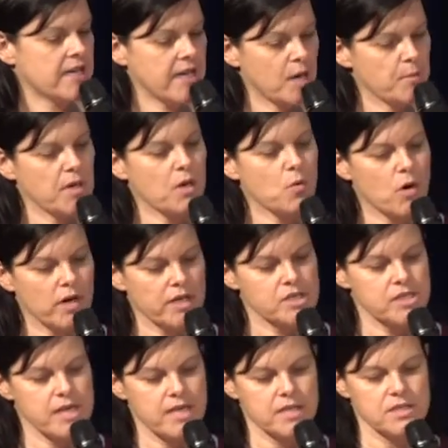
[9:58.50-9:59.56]
can be quite a
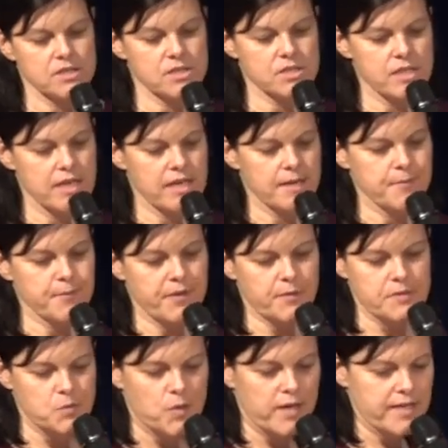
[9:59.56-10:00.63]
challenge. There
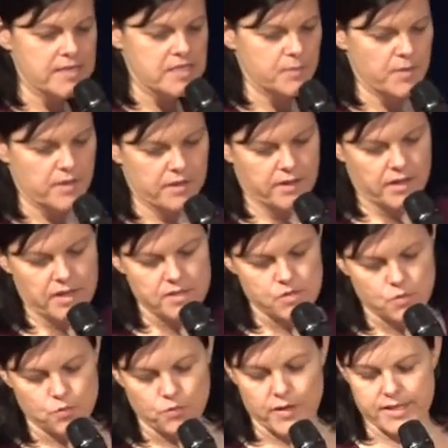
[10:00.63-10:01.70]
was one estimate that I
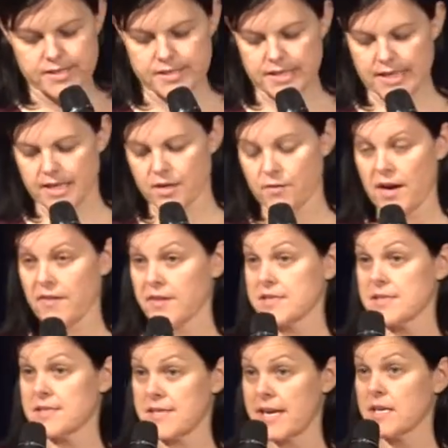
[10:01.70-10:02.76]
saw recently around the
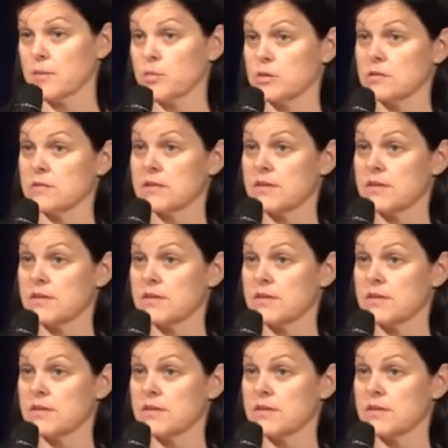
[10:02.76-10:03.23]
Sustainable